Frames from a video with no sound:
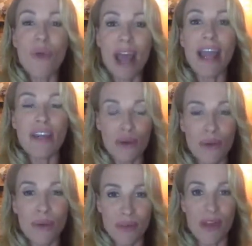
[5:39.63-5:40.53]
why I
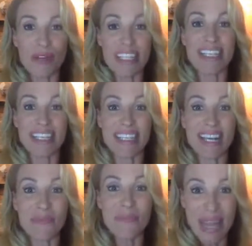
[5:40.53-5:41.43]
know I'm going to
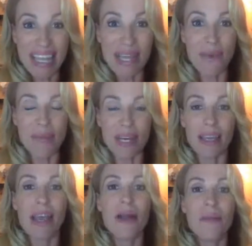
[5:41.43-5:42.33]
succeed and make that money